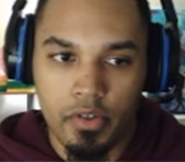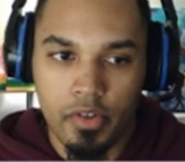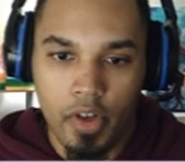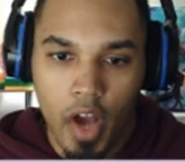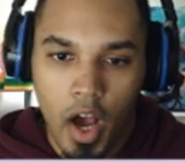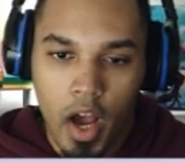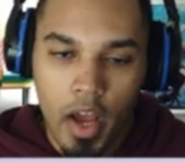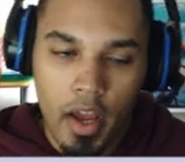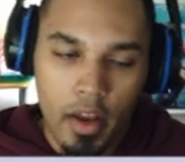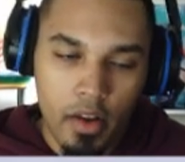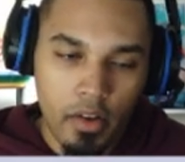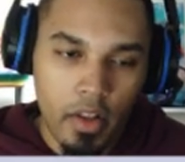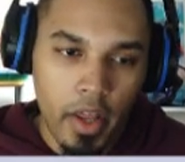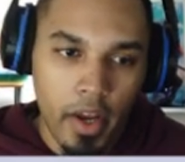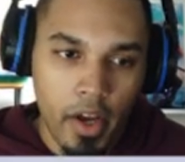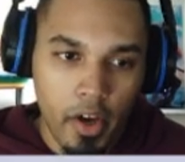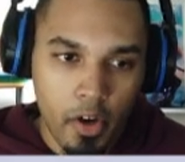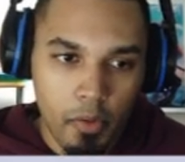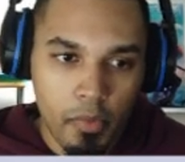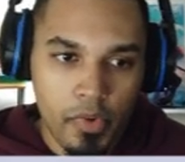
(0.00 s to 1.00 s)
not like
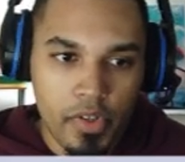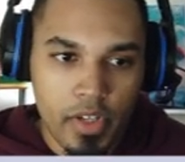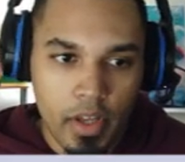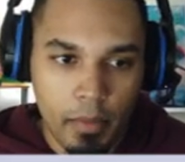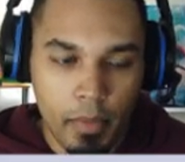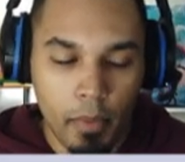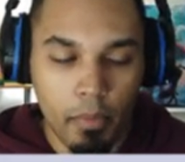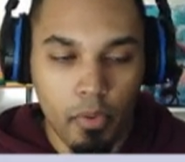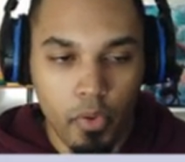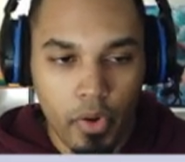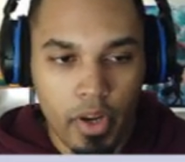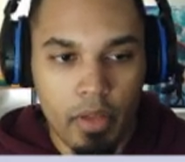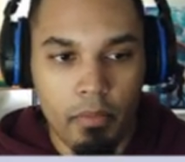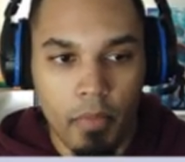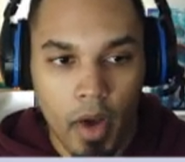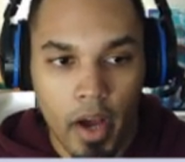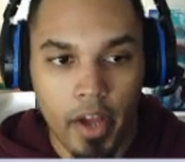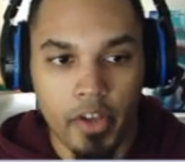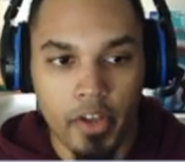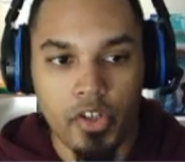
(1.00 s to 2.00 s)
100%, but pretty
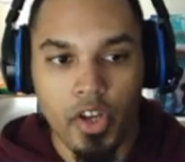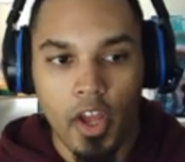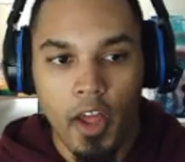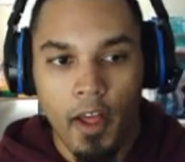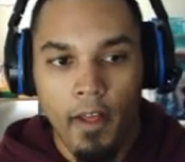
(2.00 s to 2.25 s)
much,